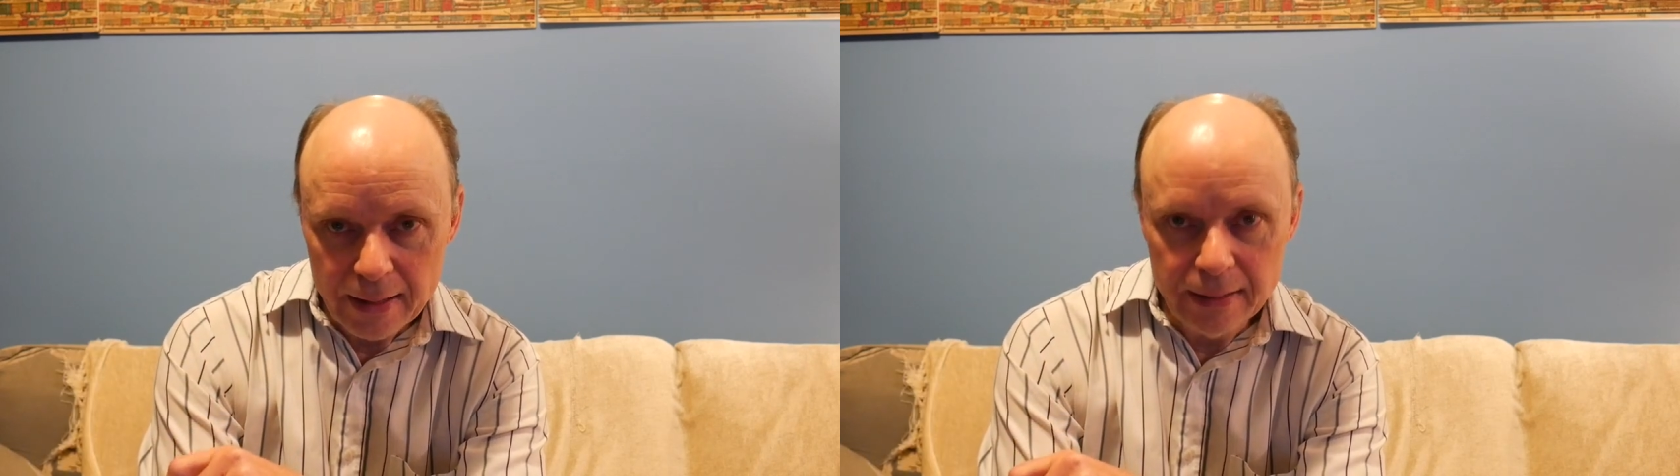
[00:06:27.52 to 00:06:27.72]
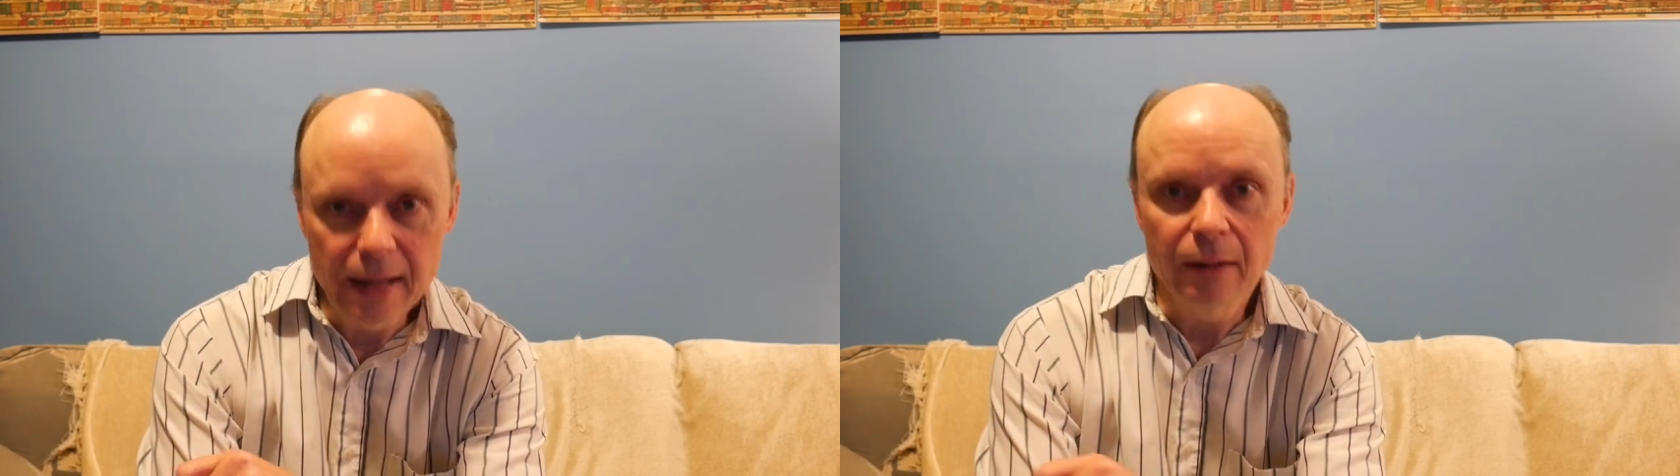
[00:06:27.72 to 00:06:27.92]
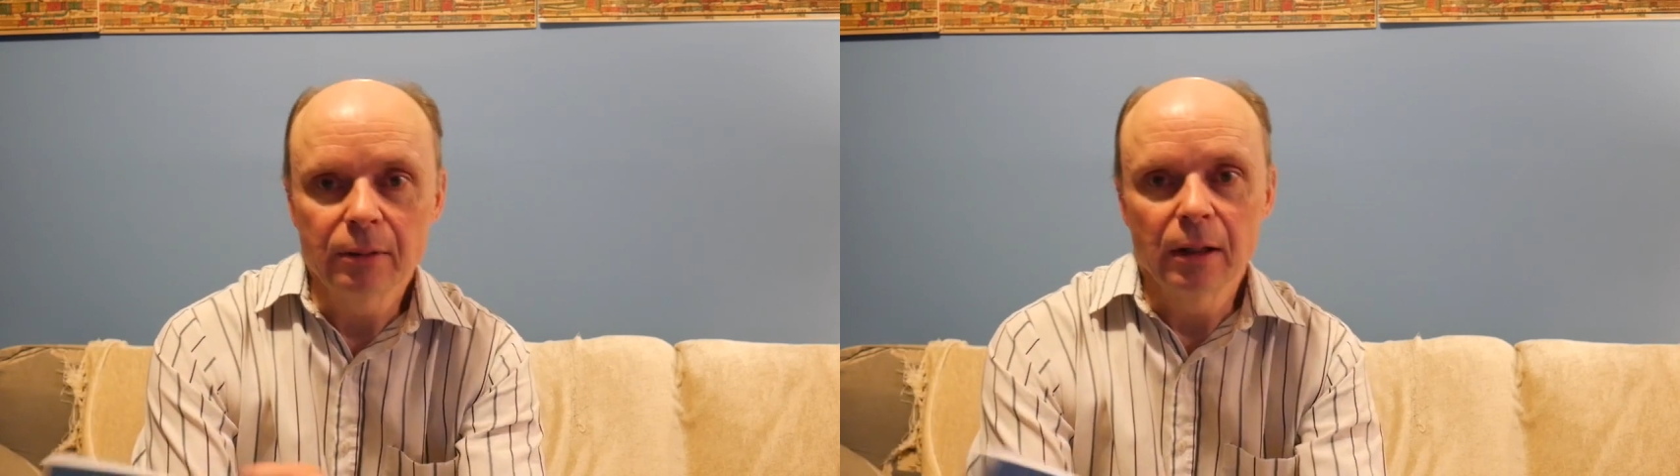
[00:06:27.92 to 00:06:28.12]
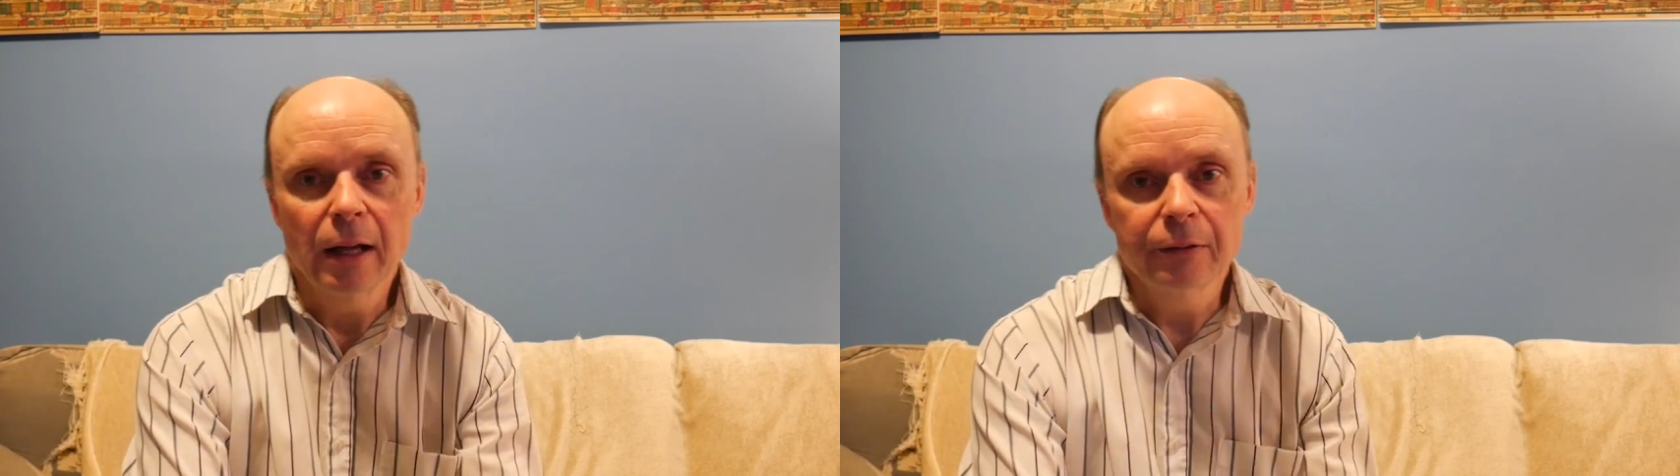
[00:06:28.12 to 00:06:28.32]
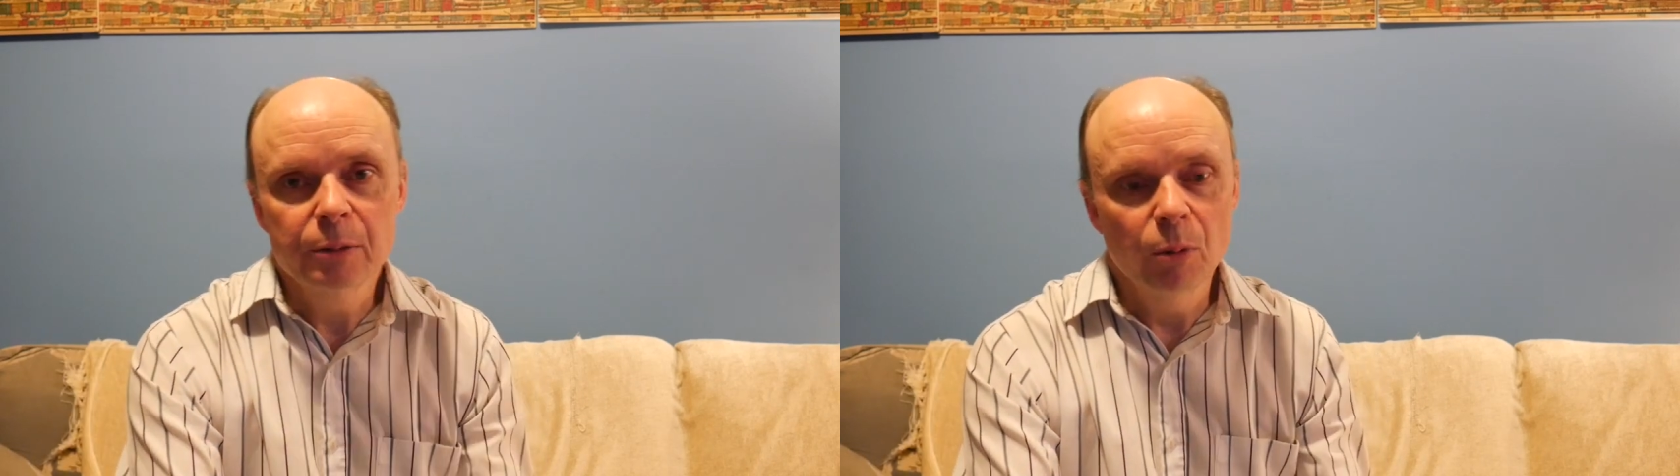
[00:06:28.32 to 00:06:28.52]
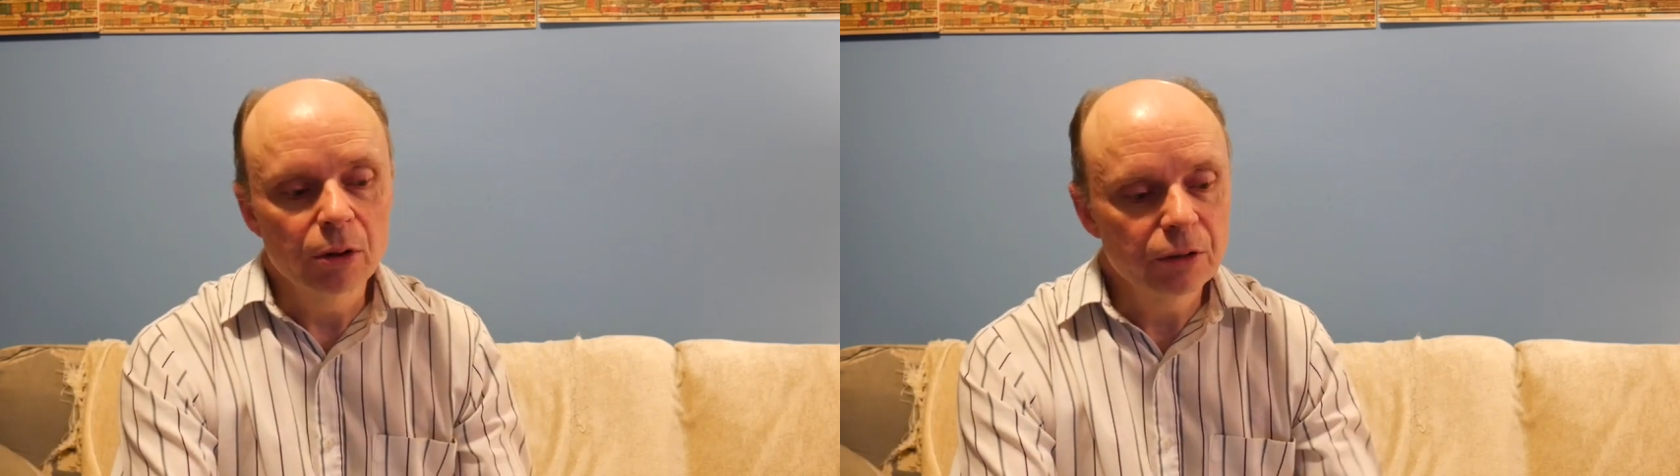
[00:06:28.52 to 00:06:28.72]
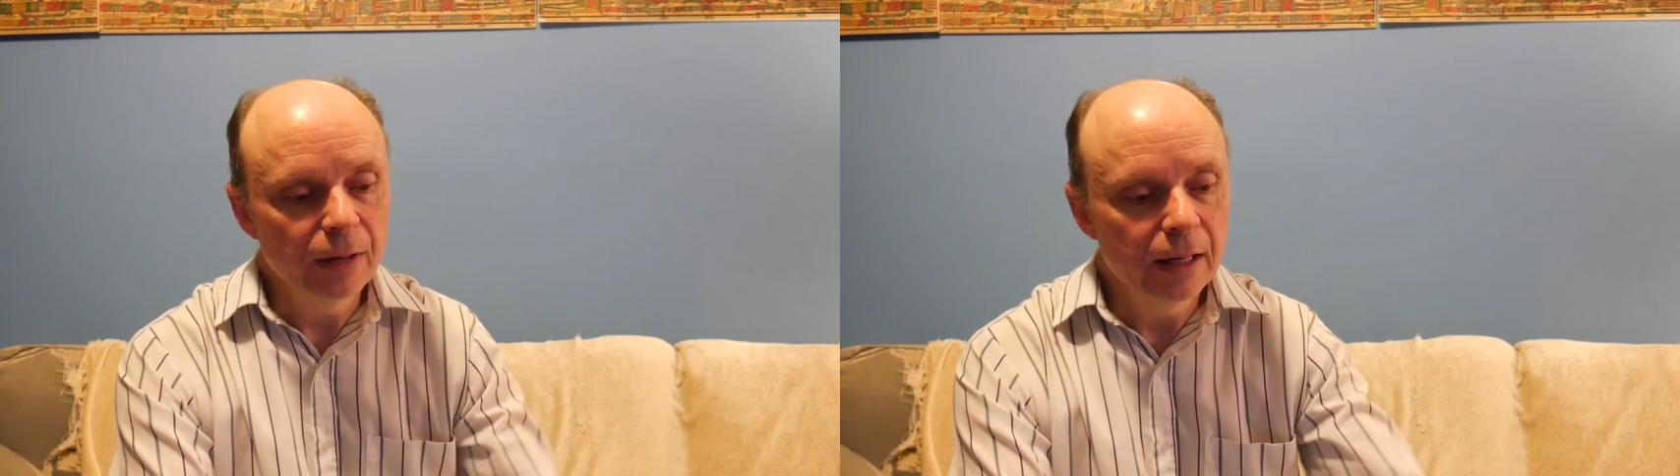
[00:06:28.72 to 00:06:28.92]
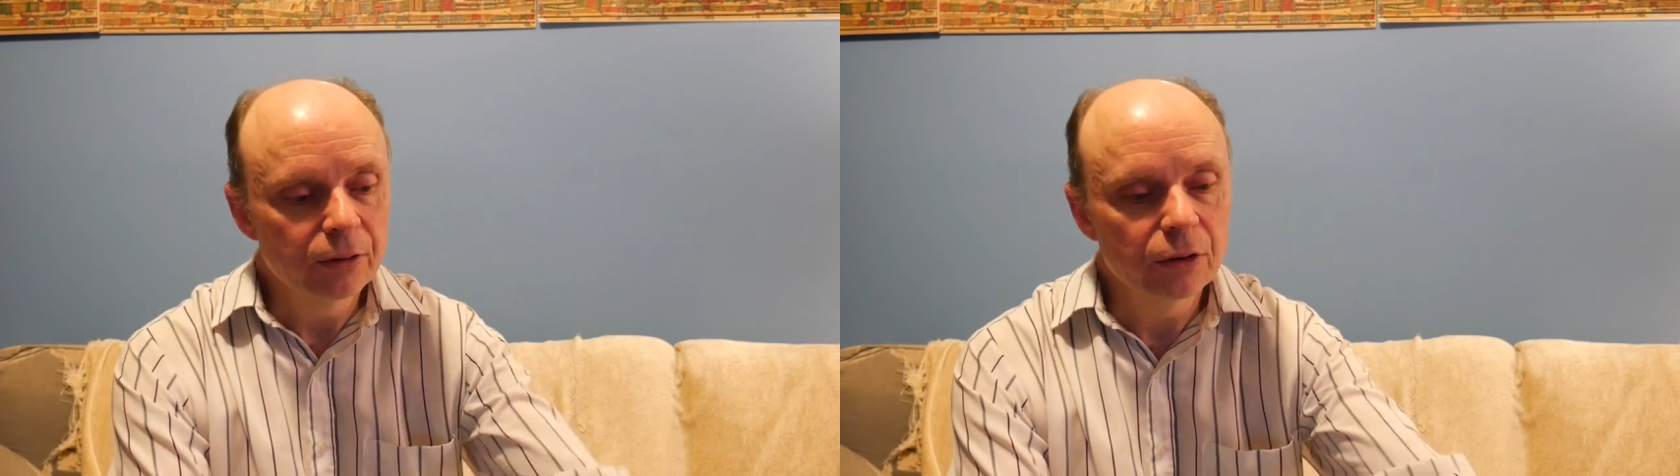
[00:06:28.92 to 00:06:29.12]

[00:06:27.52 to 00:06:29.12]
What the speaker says: Now, a lot of sports fans